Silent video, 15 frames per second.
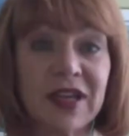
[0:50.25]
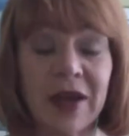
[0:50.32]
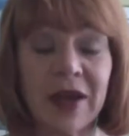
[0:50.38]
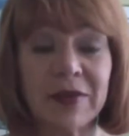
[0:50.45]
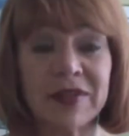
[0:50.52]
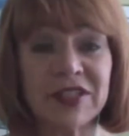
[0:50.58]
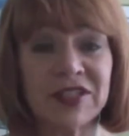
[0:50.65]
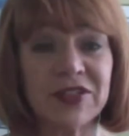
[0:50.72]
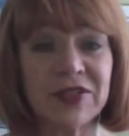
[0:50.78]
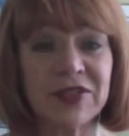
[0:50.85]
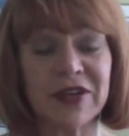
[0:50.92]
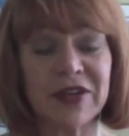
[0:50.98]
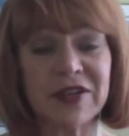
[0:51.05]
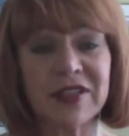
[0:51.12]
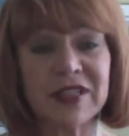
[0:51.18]
I was
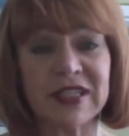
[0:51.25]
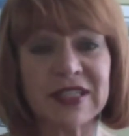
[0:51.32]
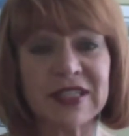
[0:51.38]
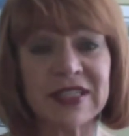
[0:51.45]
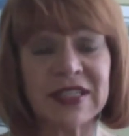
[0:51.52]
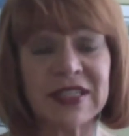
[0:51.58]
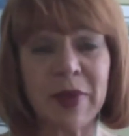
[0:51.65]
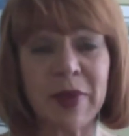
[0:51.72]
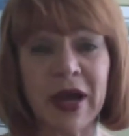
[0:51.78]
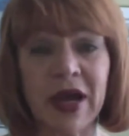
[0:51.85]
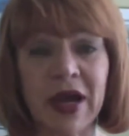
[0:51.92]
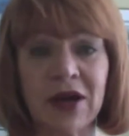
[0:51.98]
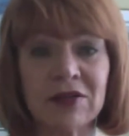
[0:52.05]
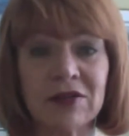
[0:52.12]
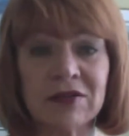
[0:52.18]
260
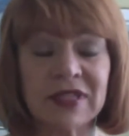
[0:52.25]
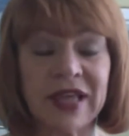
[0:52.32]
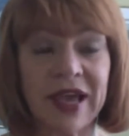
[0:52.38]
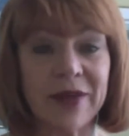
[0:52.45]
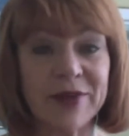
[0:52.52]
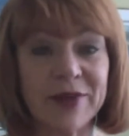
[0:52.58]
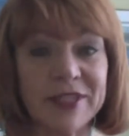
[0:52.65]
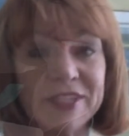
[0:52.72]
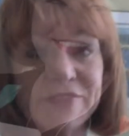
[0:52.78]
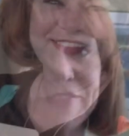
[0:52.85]
pounds. I was